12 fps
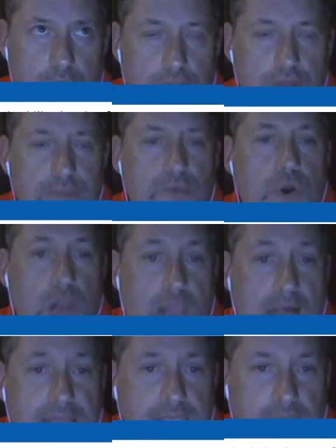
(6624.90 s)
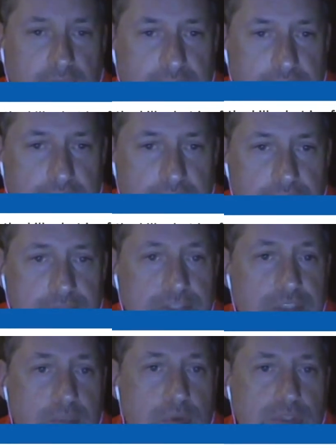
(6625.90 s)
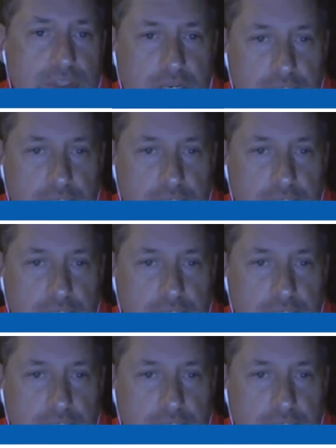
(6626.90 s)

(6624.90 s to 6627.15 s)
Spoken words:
the more likely that someone's going